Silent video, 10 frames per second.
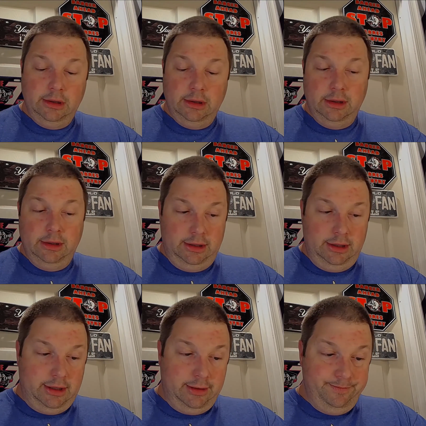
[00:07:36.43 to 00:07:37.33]

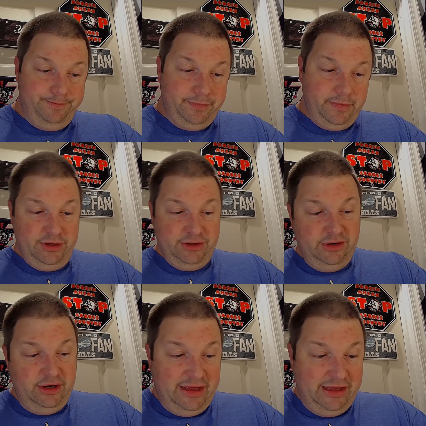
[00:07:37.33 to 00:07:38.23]

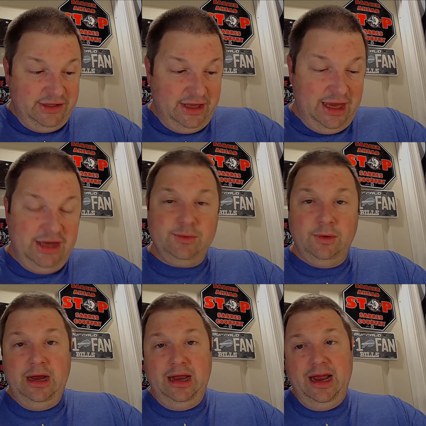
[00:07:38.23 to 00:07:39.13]
that's the case where,
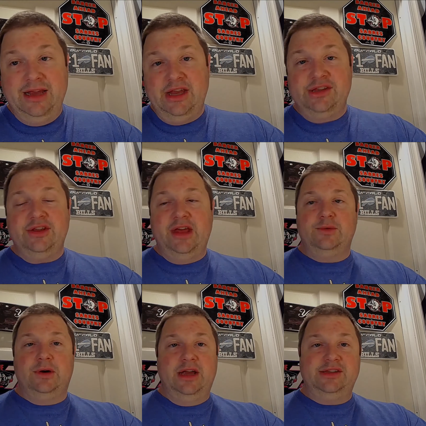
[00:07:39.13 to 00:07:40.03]
so that's where
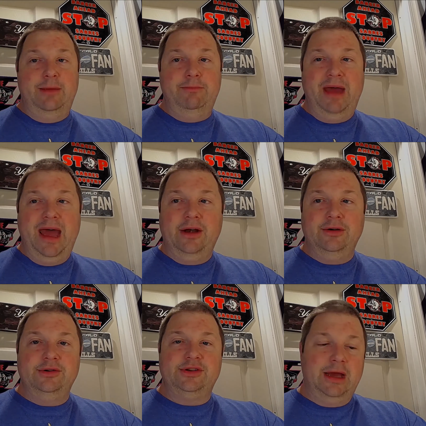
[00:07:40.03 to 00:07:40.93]
I say
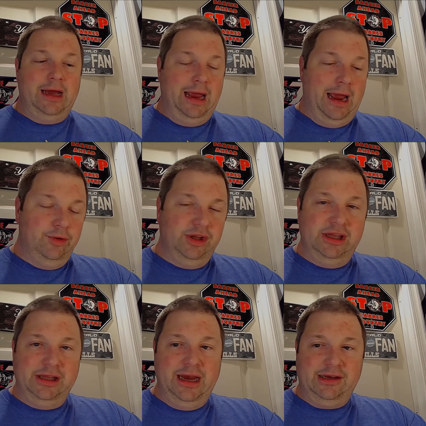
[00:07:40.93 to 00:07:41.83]
batters, I really
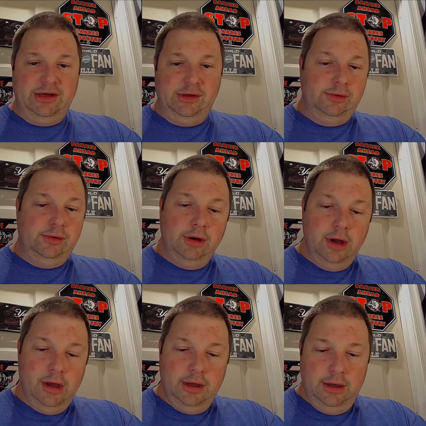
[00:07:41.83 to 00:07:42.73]
like to
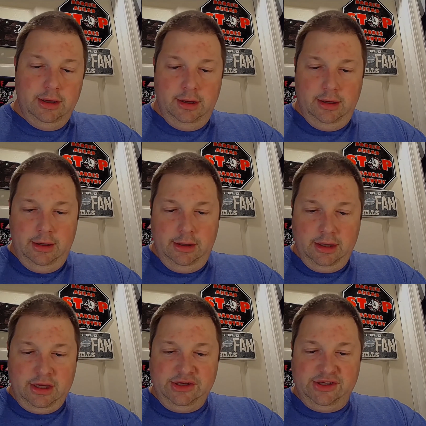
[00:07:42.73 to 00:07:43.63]

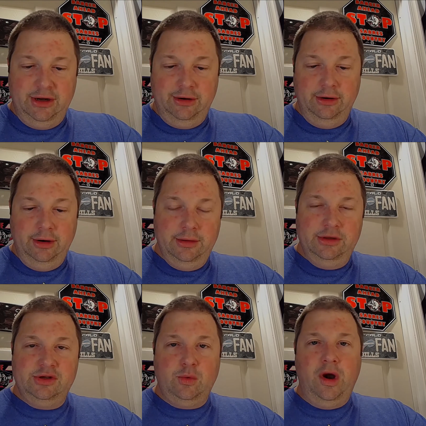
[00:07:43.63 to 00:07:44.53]
consider
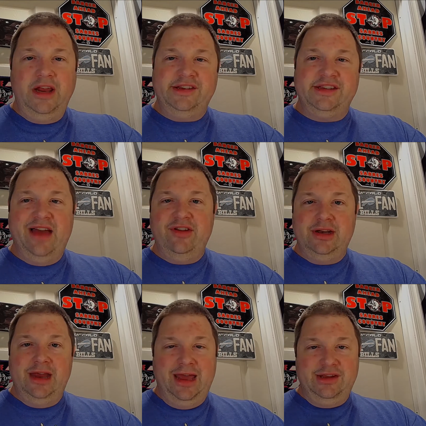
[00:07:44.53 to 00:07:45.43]
27
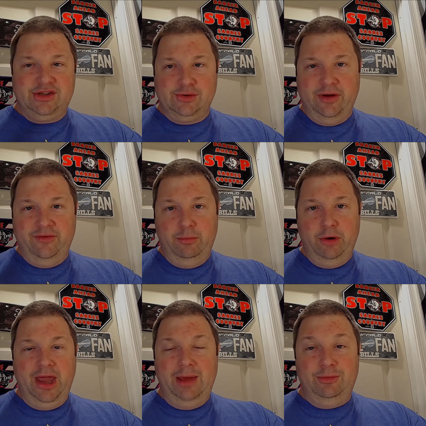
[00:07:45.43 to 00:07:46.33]
as sort of a
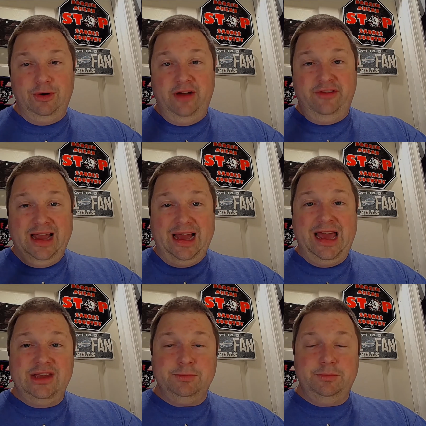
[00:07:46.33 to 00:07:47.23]
breaking point. Now, if a guy
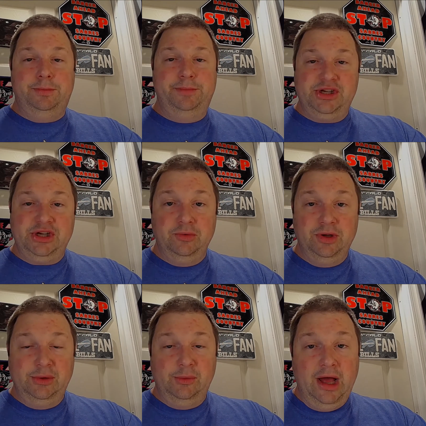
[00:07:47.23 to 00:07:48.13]
is pitching really
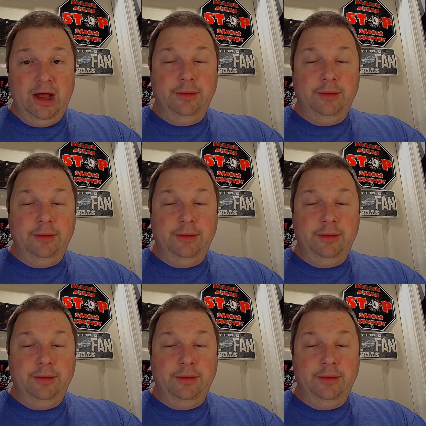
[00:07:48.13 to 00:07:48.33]
well,